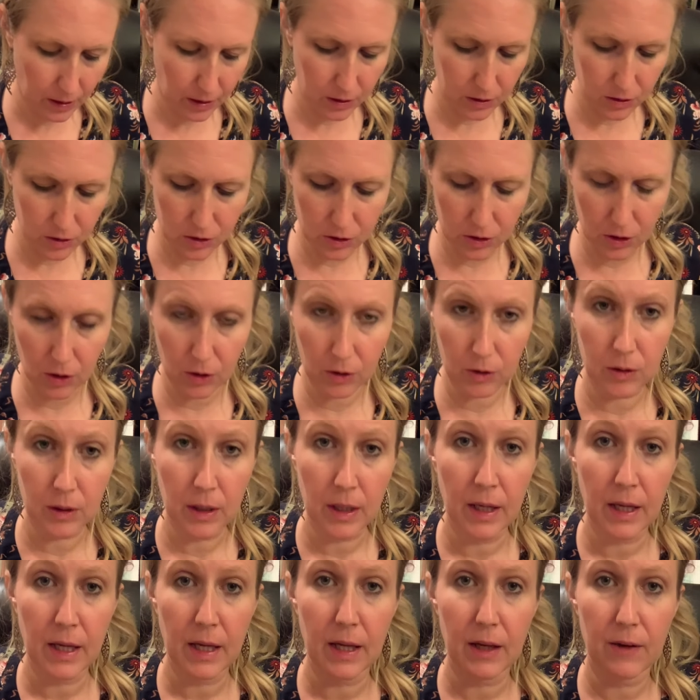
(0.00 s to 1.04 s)
So
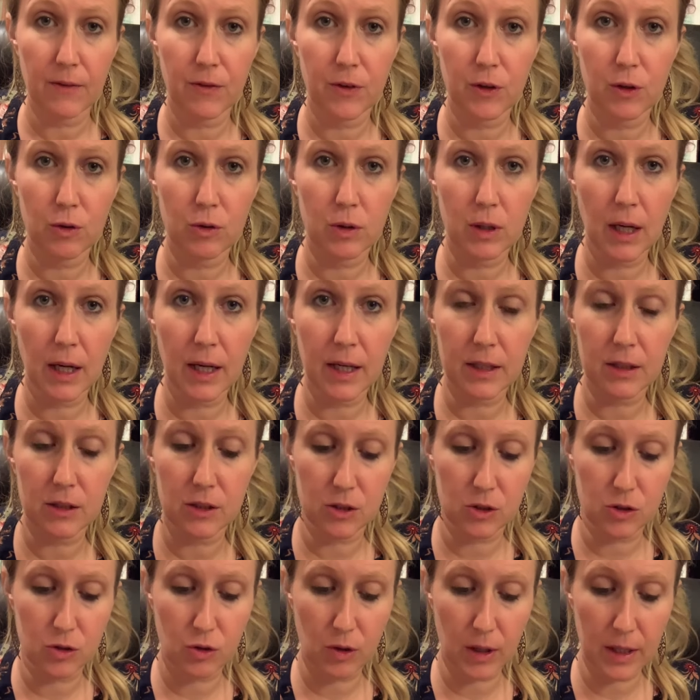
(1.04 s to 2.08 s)
if you cut
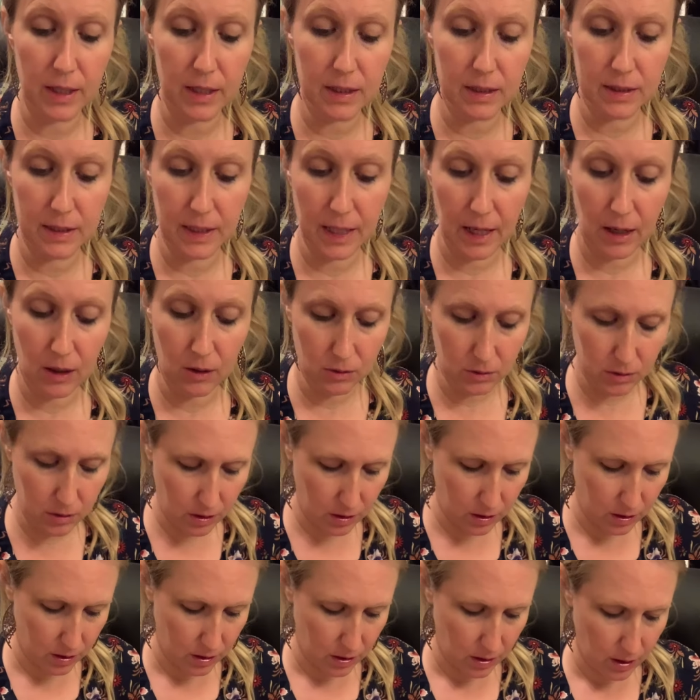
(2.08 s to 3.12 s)
straight down,
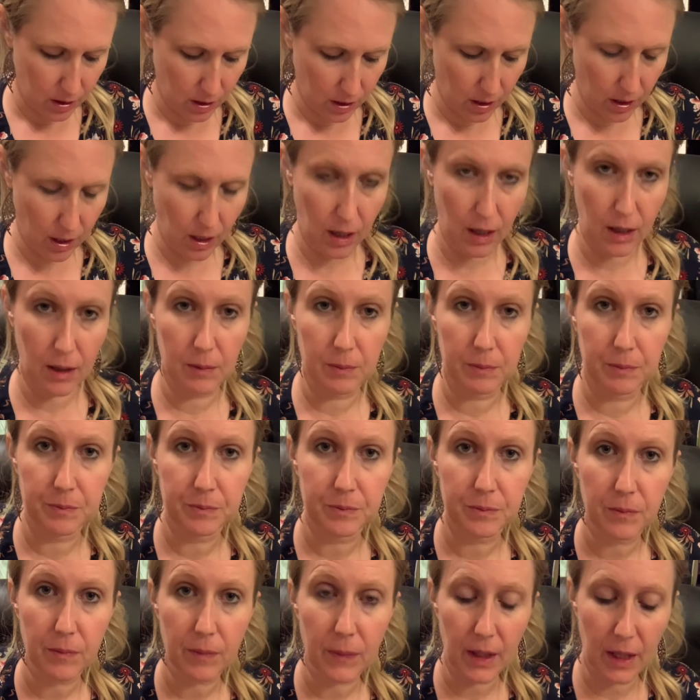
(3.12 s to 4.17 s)

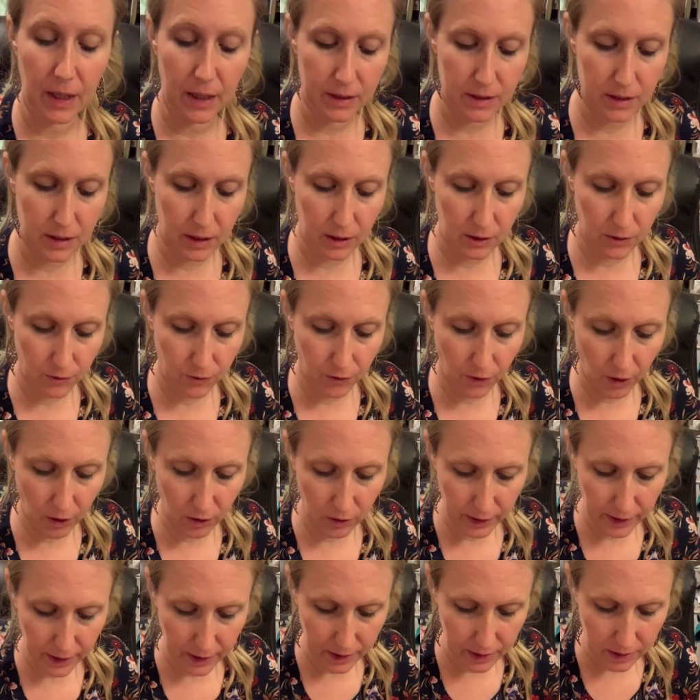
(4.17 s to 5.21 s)
it's going to
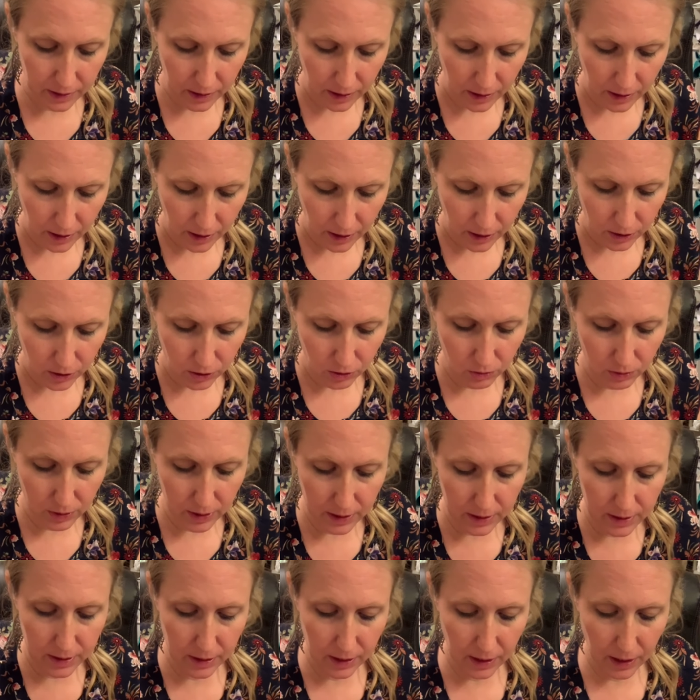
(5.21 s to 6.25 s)
fall in. You
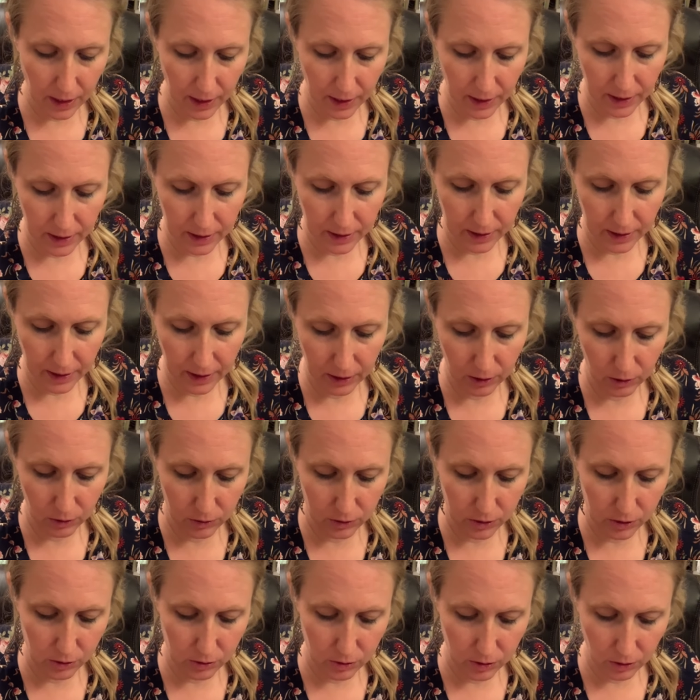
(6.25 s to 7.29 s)
need to cut at an angle.
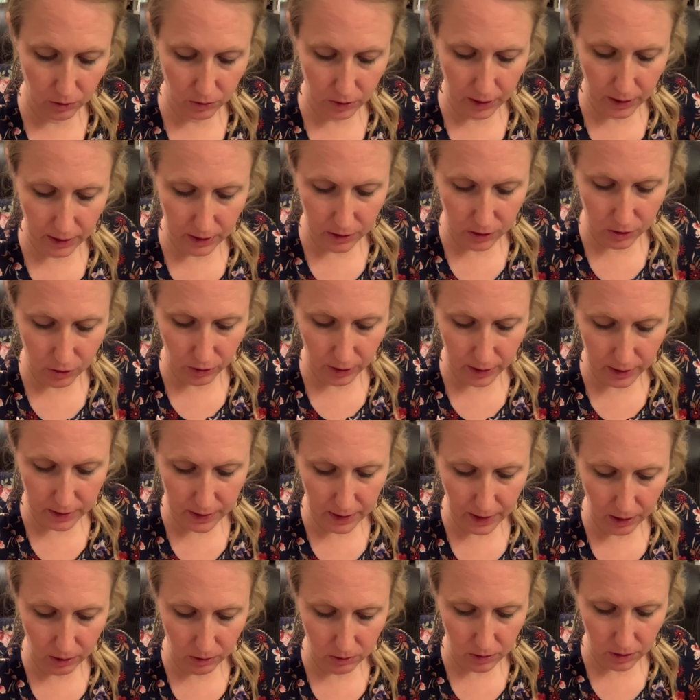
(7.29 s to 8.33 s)
So don't cut straight
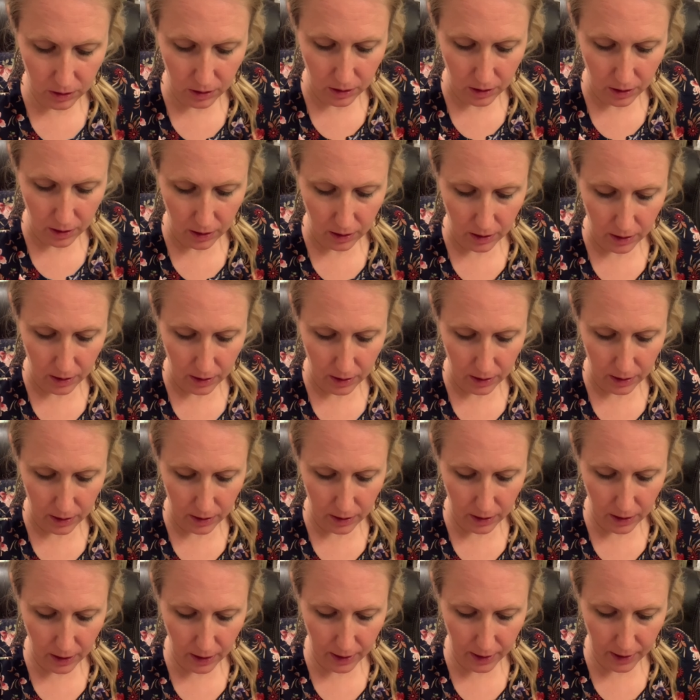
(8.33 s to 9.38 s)
down,
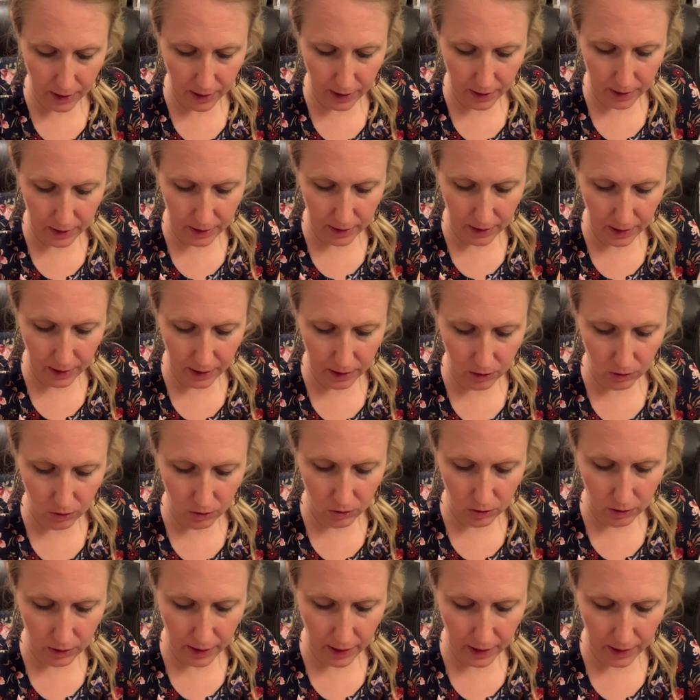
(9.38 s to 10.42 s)
cut at an
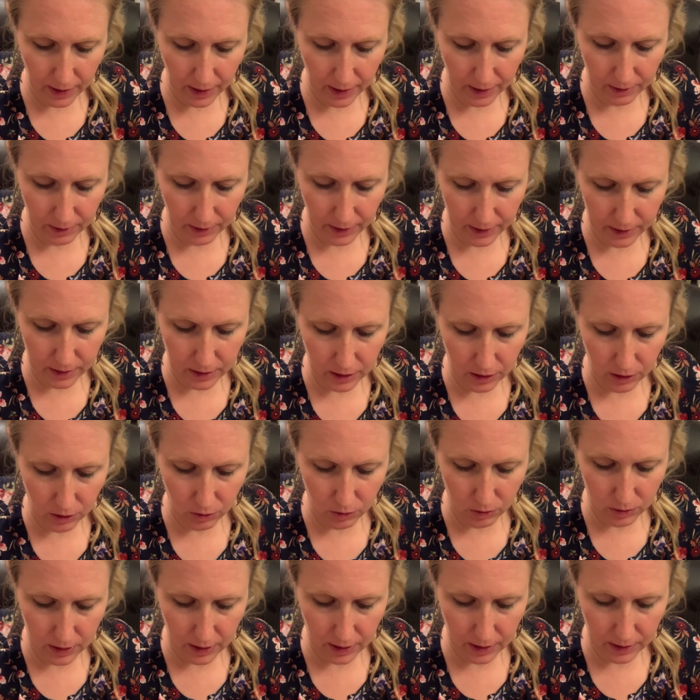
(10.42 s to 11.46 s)
angle. And I like to
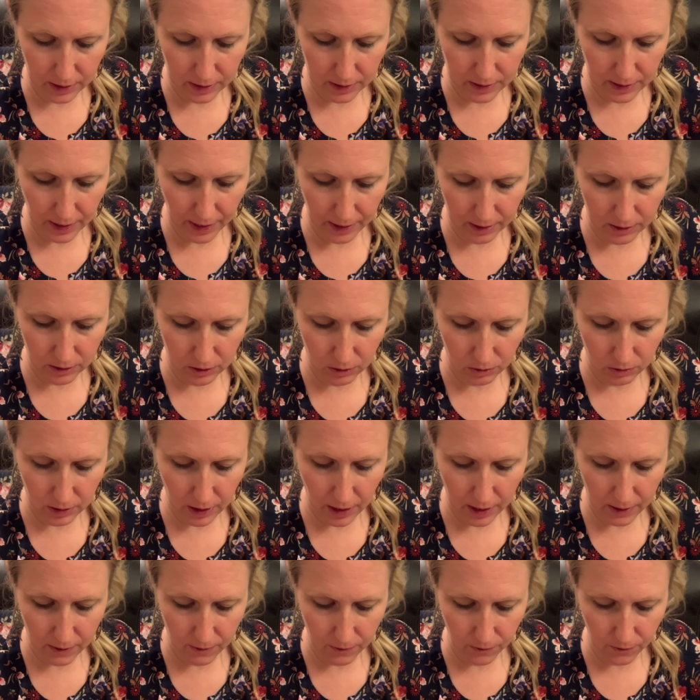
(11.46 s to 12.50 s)
use an X-Acto
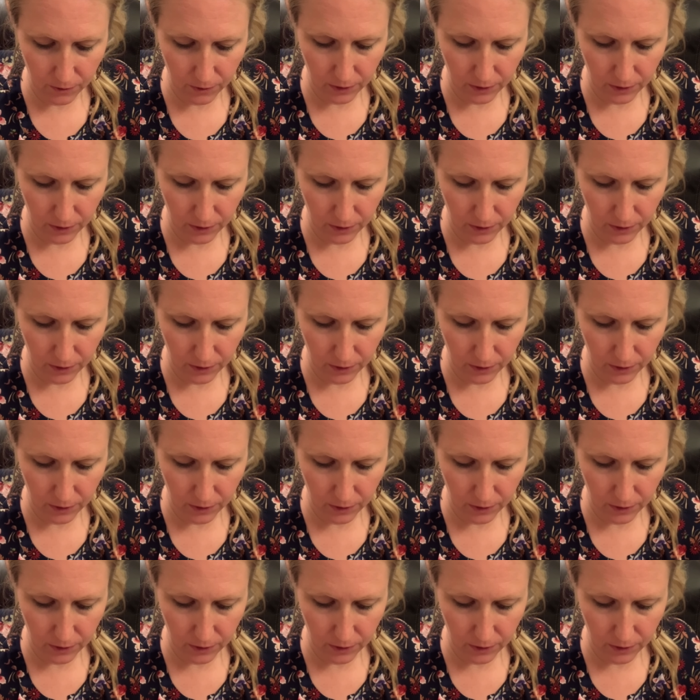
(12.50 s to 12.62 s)
knife.